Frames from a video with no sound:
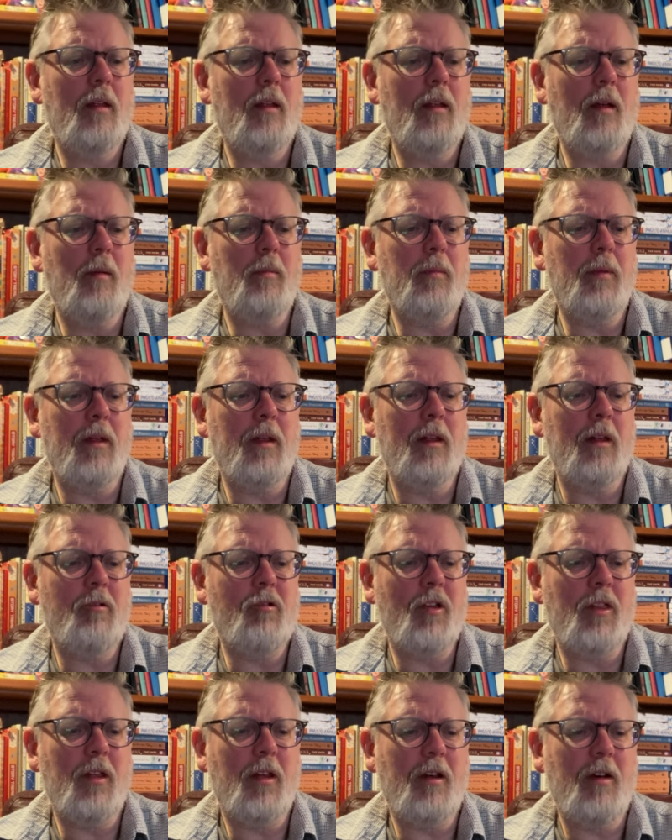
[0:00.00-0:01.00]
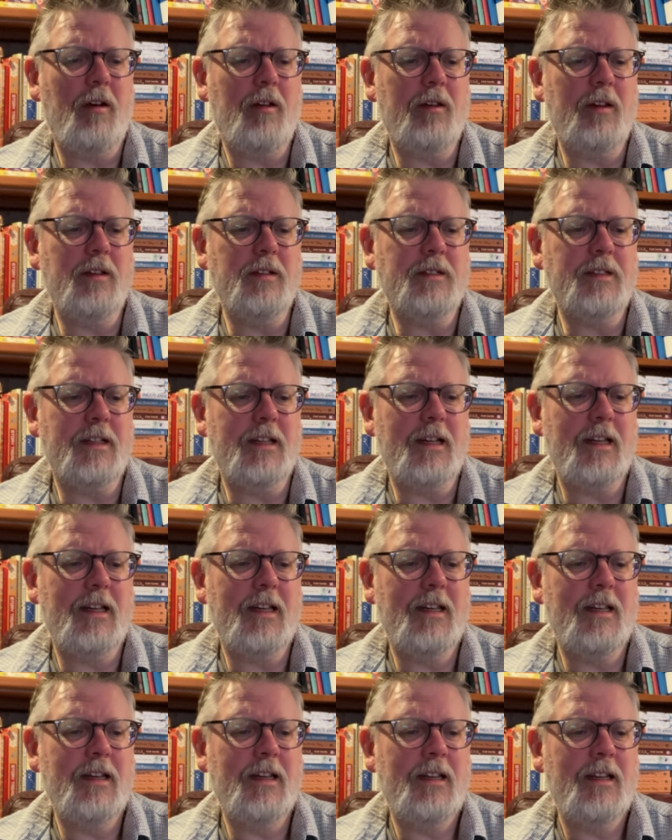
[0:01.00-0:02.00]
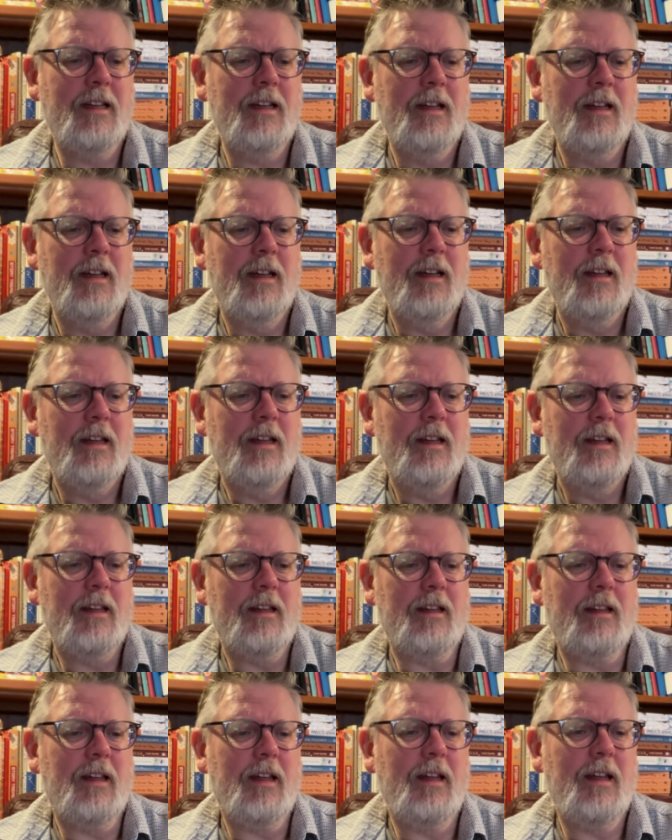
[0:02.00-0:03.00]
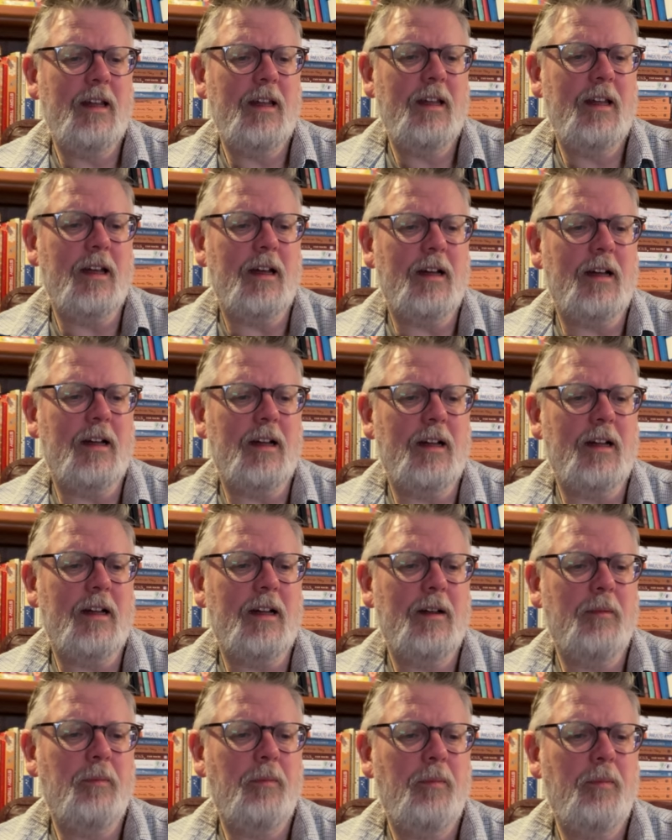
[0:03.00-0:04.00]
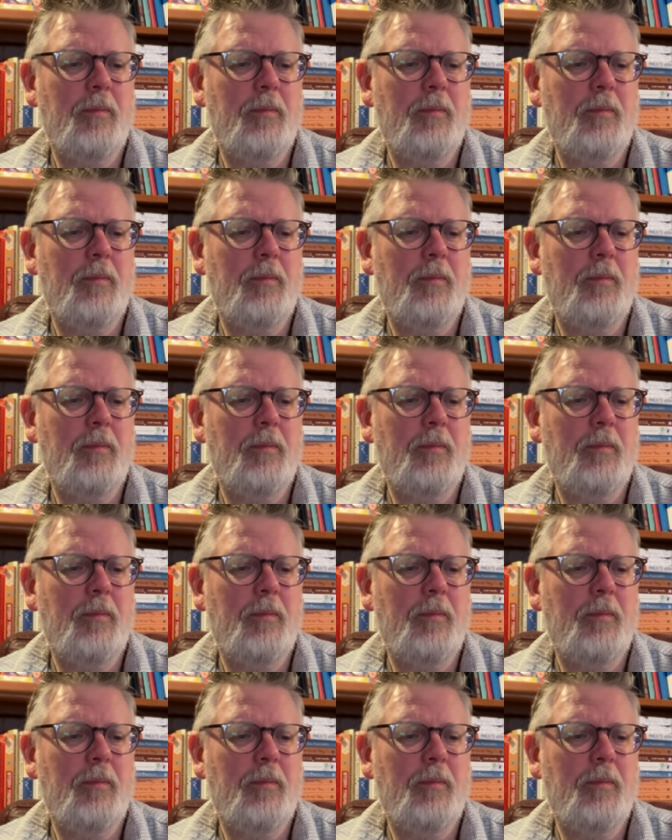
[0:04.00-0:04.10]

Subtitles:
Yep, here are the Guardians again. They are